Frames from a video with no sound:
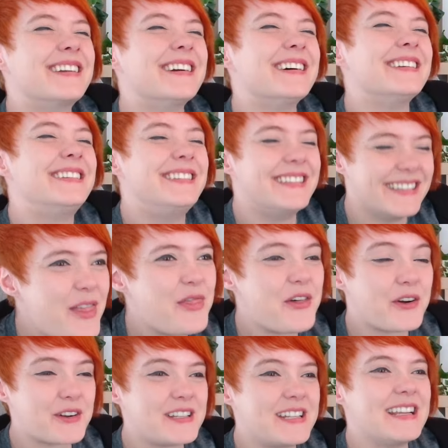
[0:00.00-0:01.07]
good?
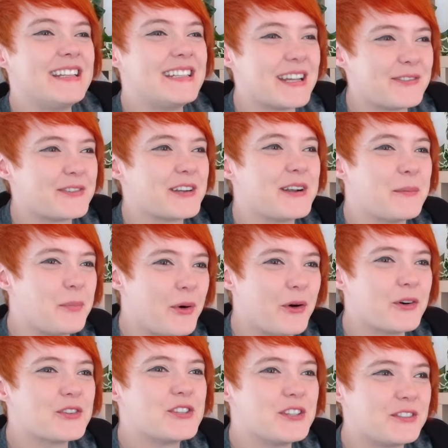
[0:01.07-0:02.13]
13 different
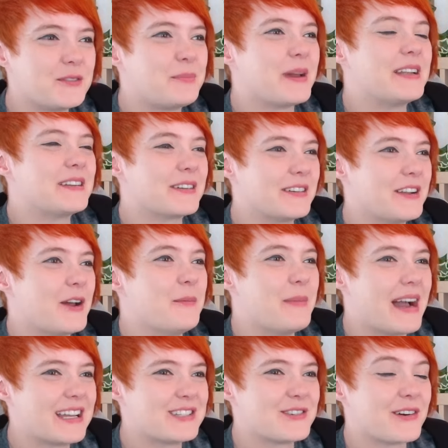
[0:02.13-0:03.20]
apologies depending on how
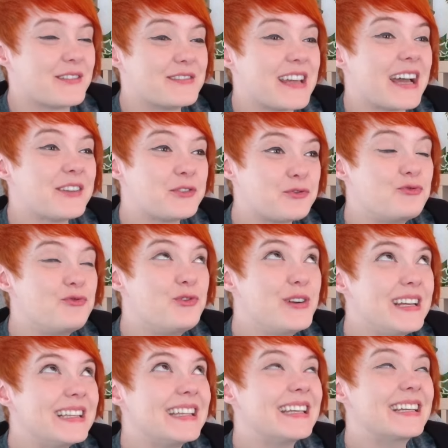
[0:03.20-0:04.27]
mad you are. That's
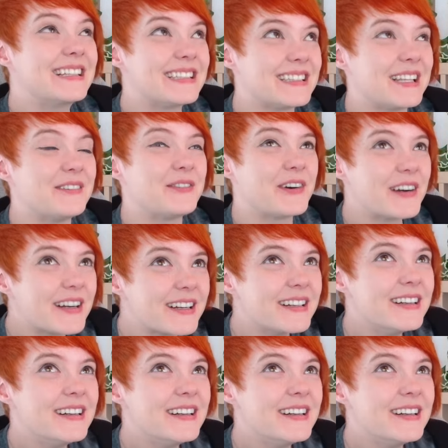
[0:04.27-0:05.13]
really clever.